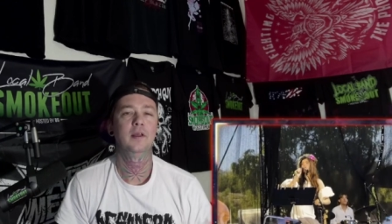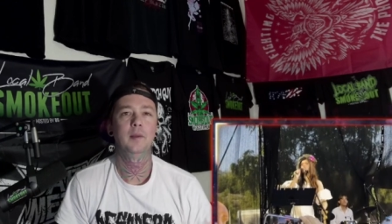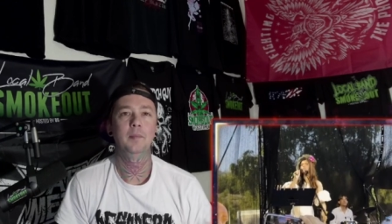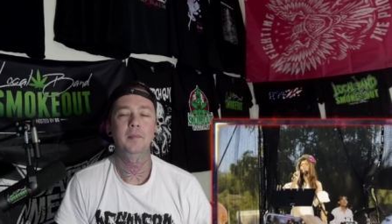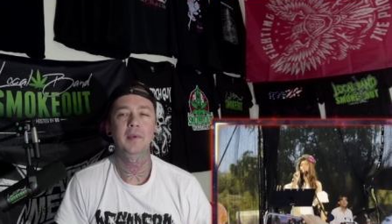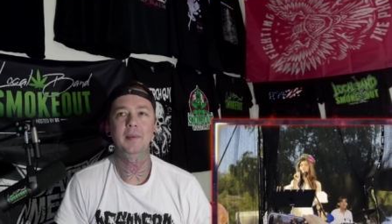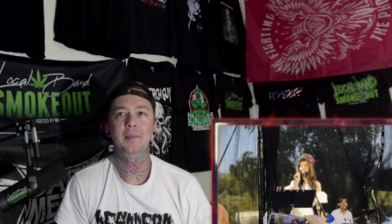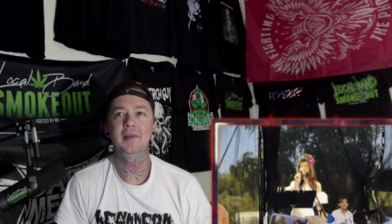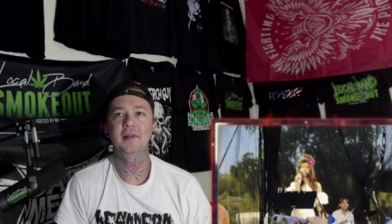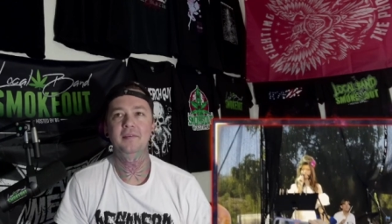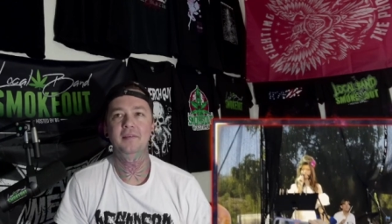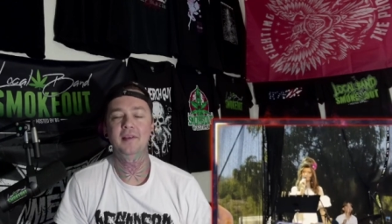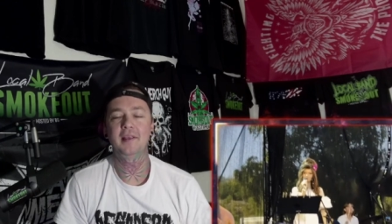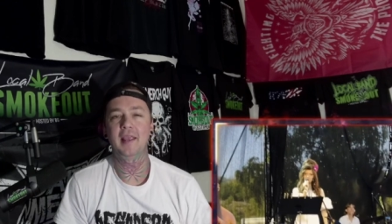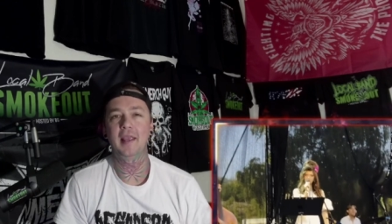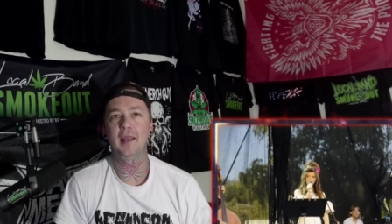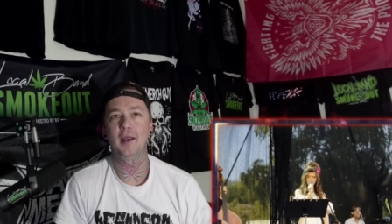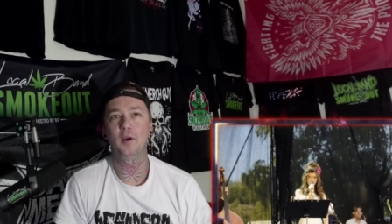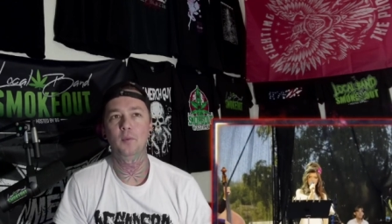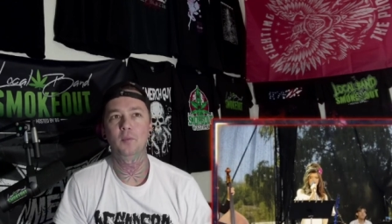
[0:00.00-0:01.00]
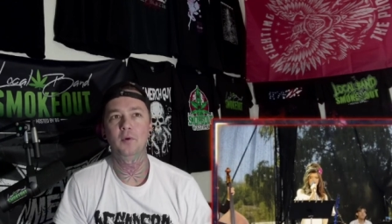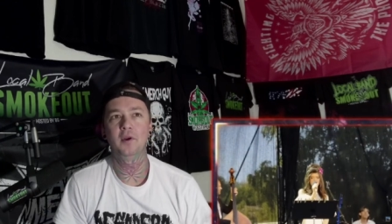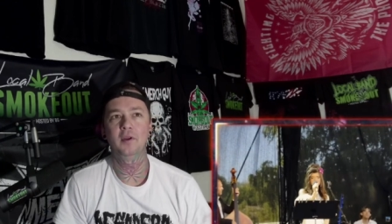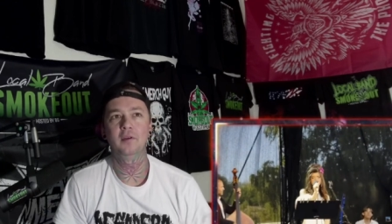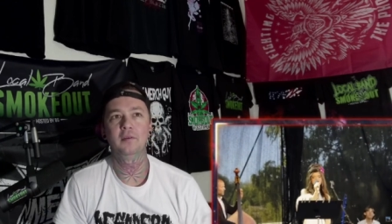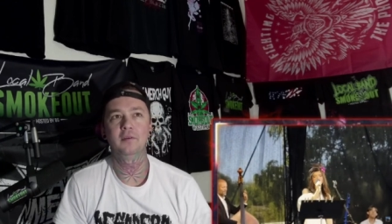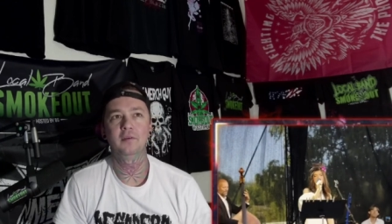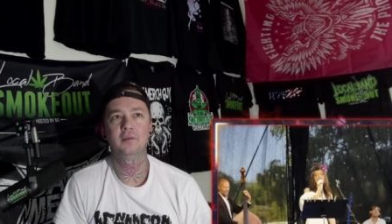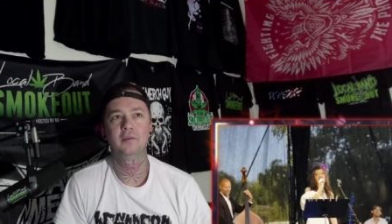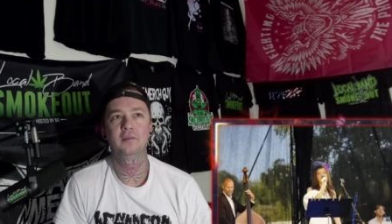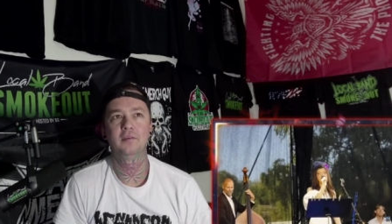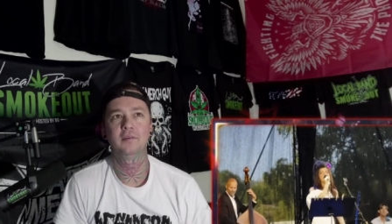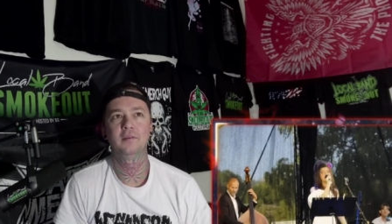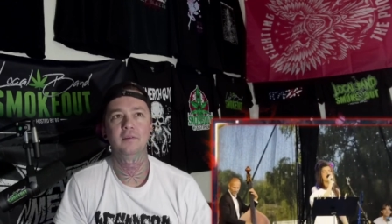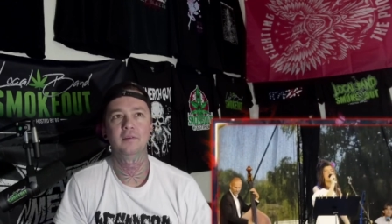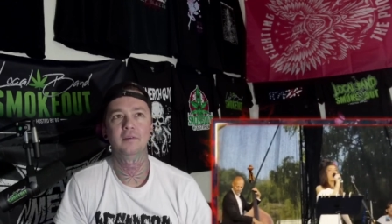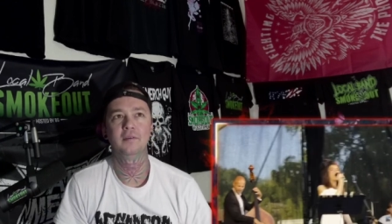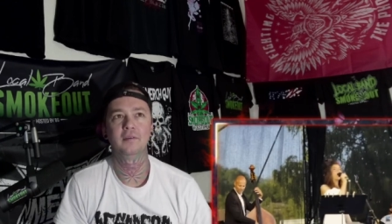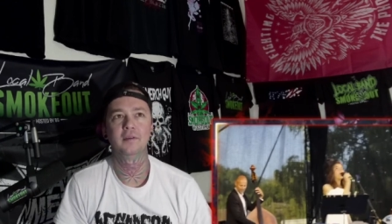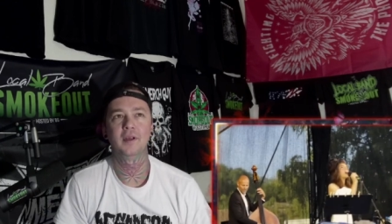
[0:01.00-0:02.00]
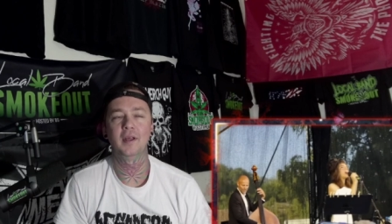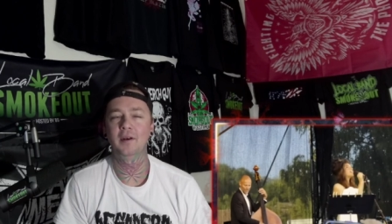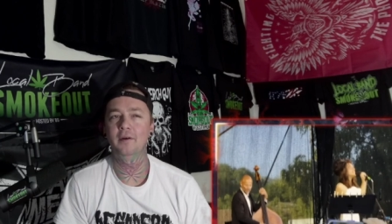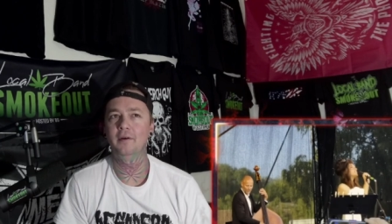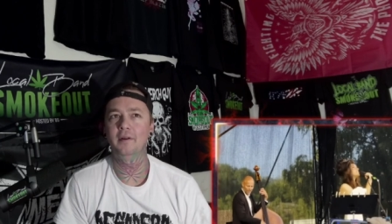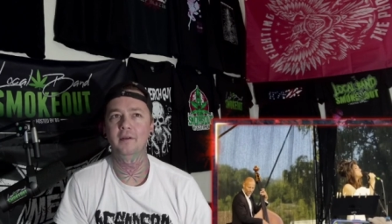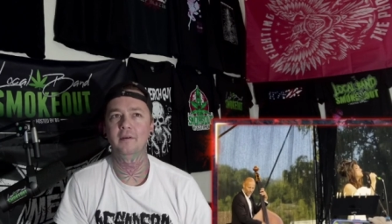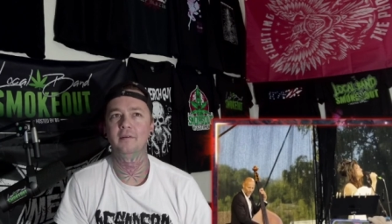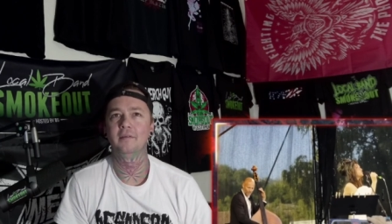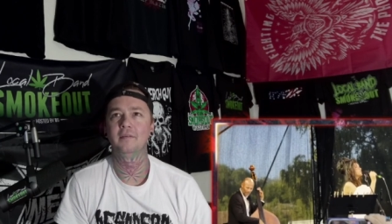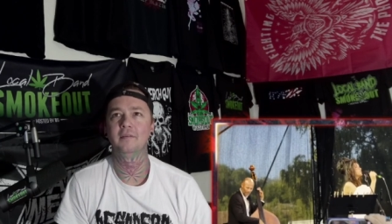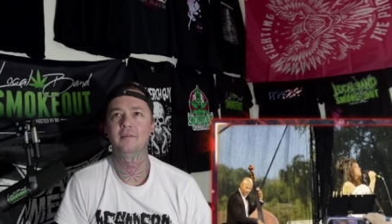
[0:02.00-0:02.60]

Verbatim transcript: Maybe it's a camera? I don't know.